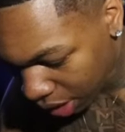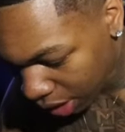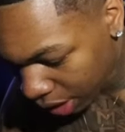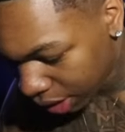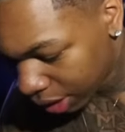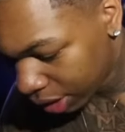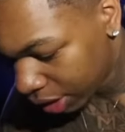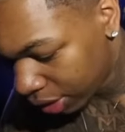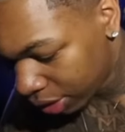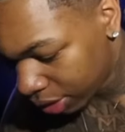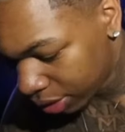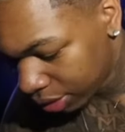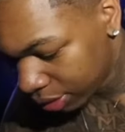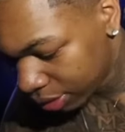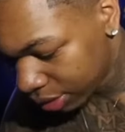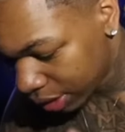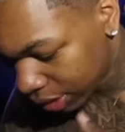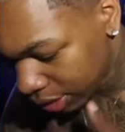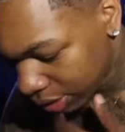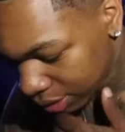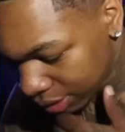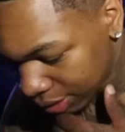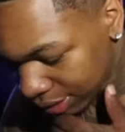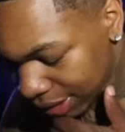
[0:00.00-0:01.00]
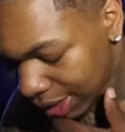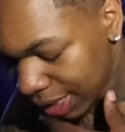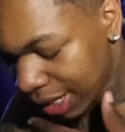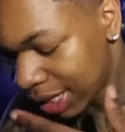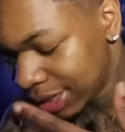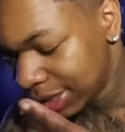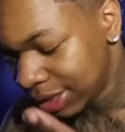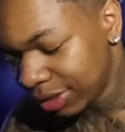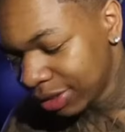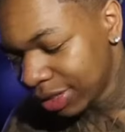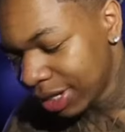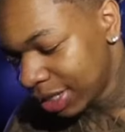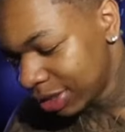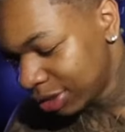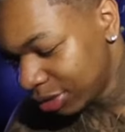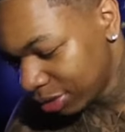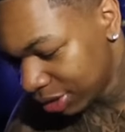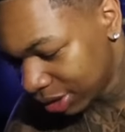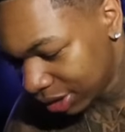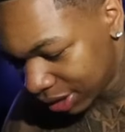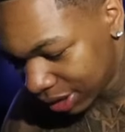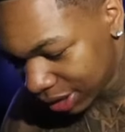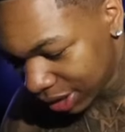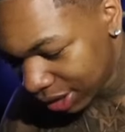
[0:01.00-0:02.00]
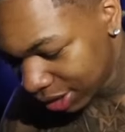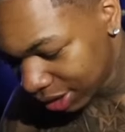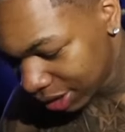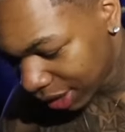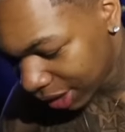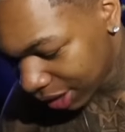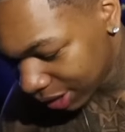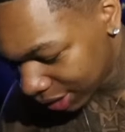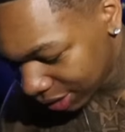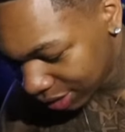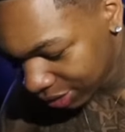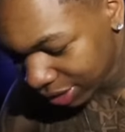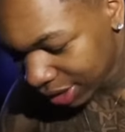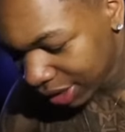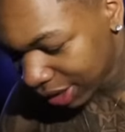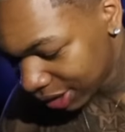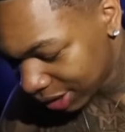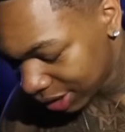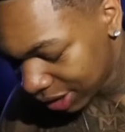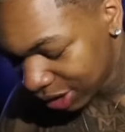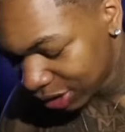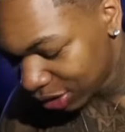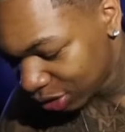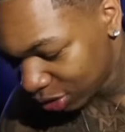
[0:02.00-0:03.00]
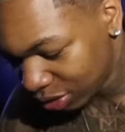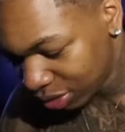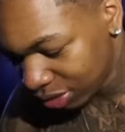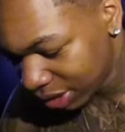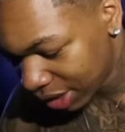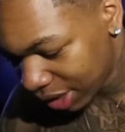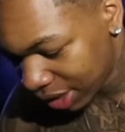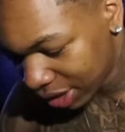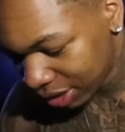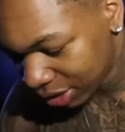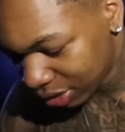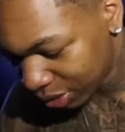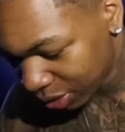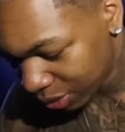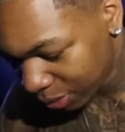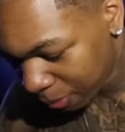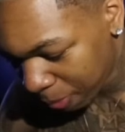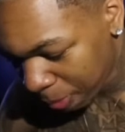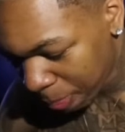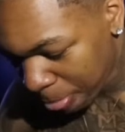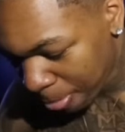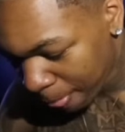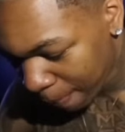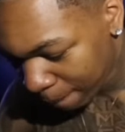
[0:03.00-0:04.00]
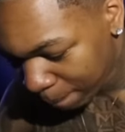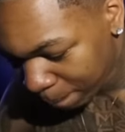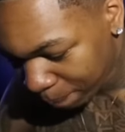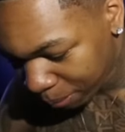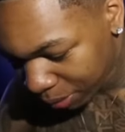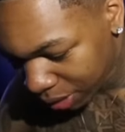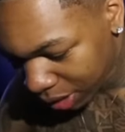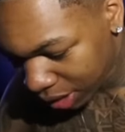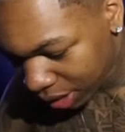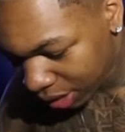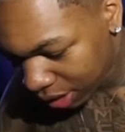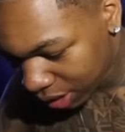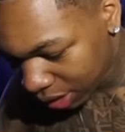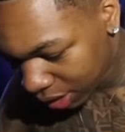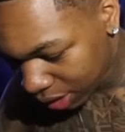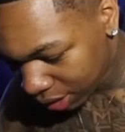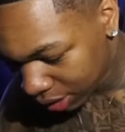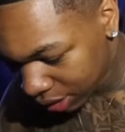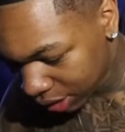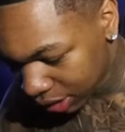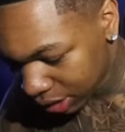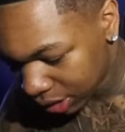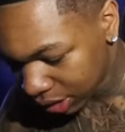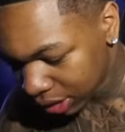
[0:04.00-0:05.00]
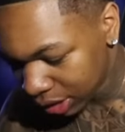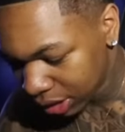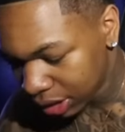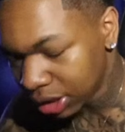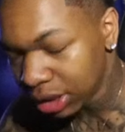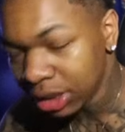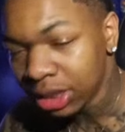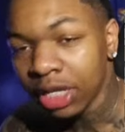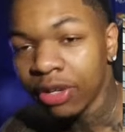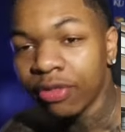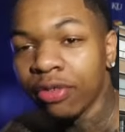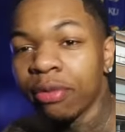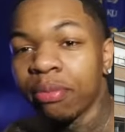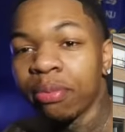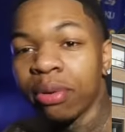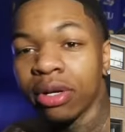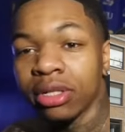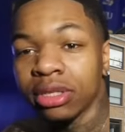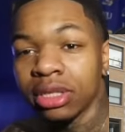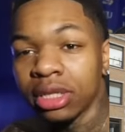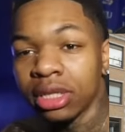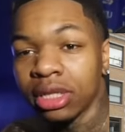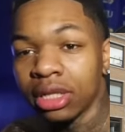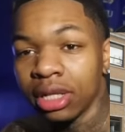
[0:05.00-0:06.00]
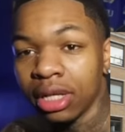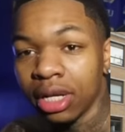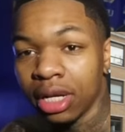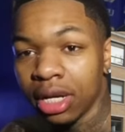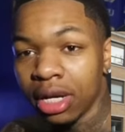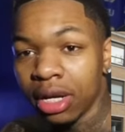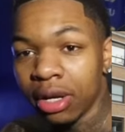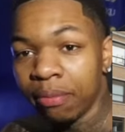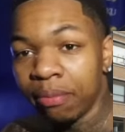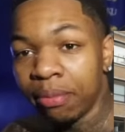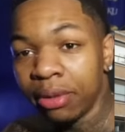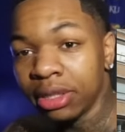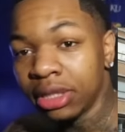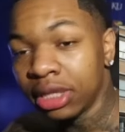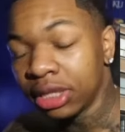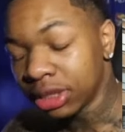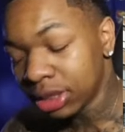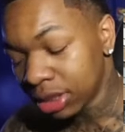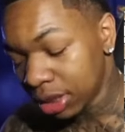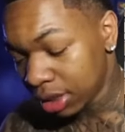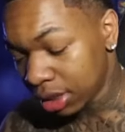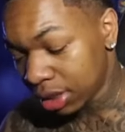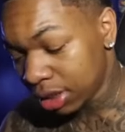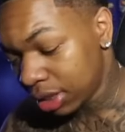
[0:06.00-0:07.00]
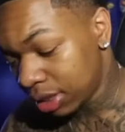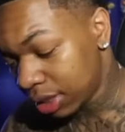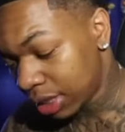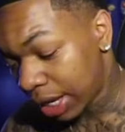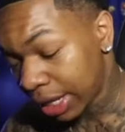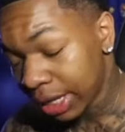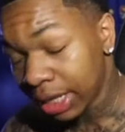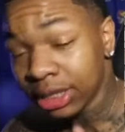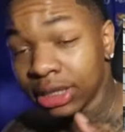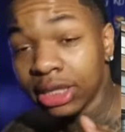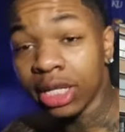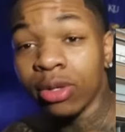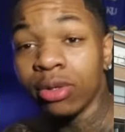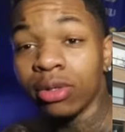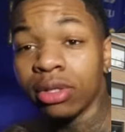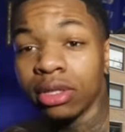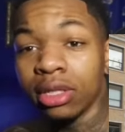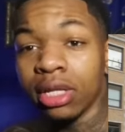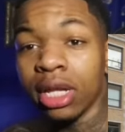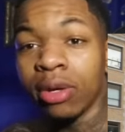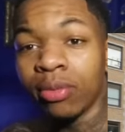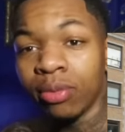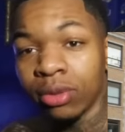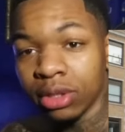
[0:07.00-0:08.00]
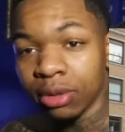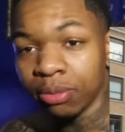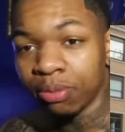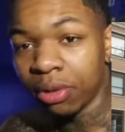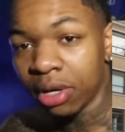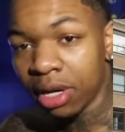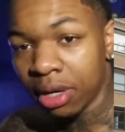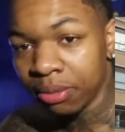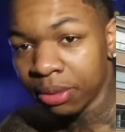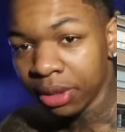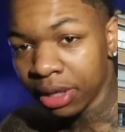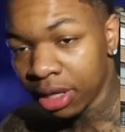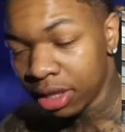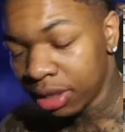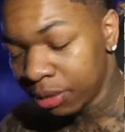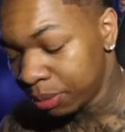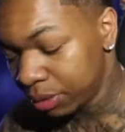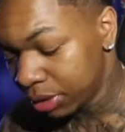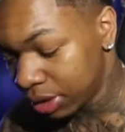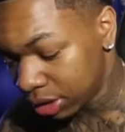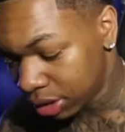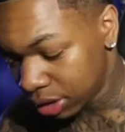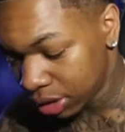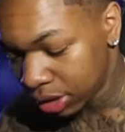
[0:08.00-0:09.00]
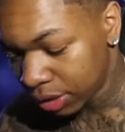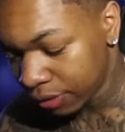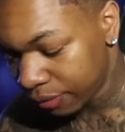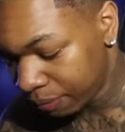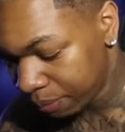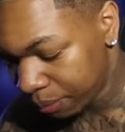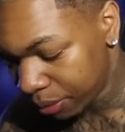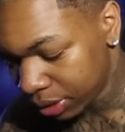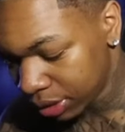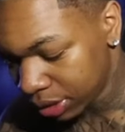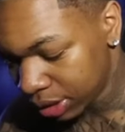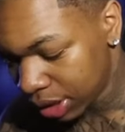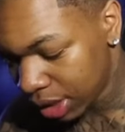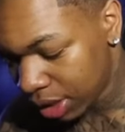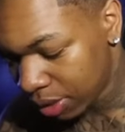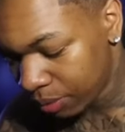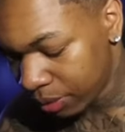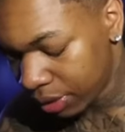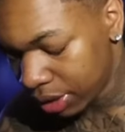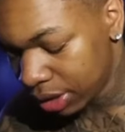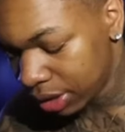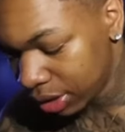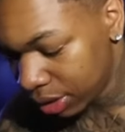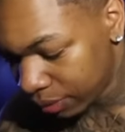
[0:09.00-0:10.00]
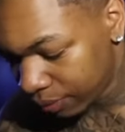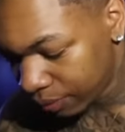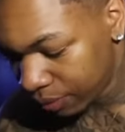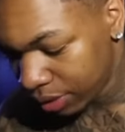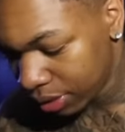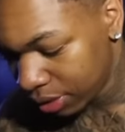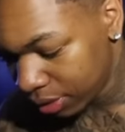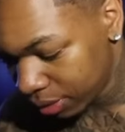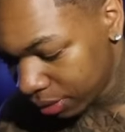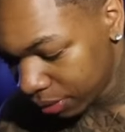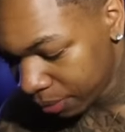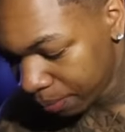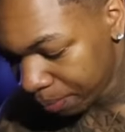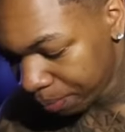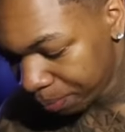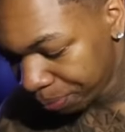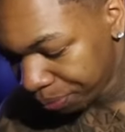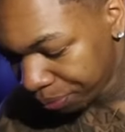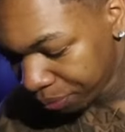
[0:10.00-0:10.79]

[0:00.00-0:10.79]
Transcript: Alright, oh okay. Dang, I still can't see the shoes, Astro. But this is a different person. But this I guess they went to prom together, but this is a different person that I'm reading in the video.